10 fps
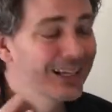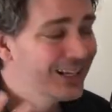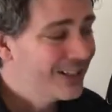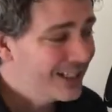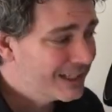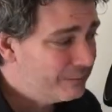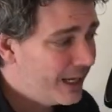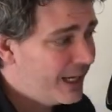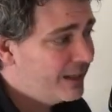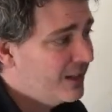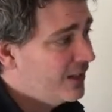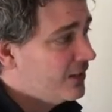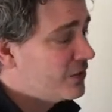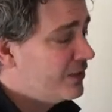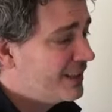clickbait
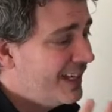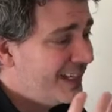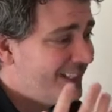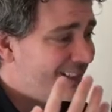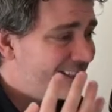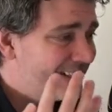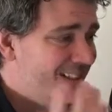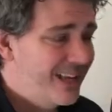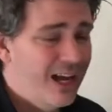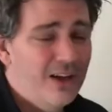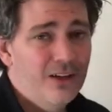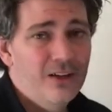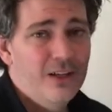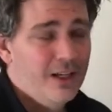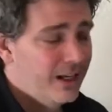so that they can
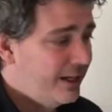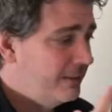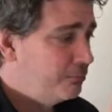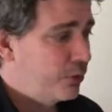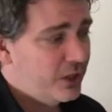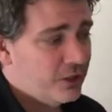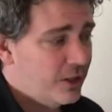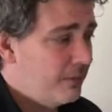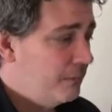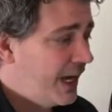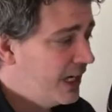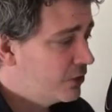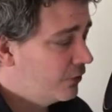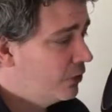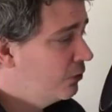sell an impression, a
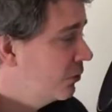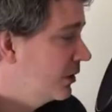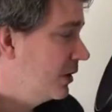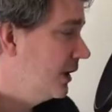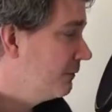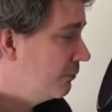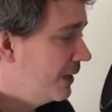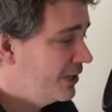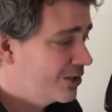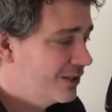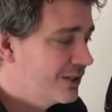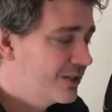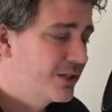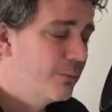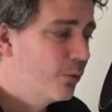page view, or your information to
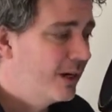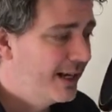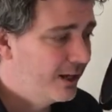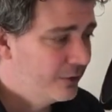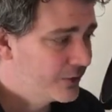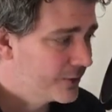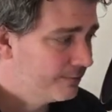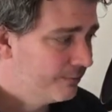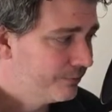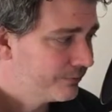someone else.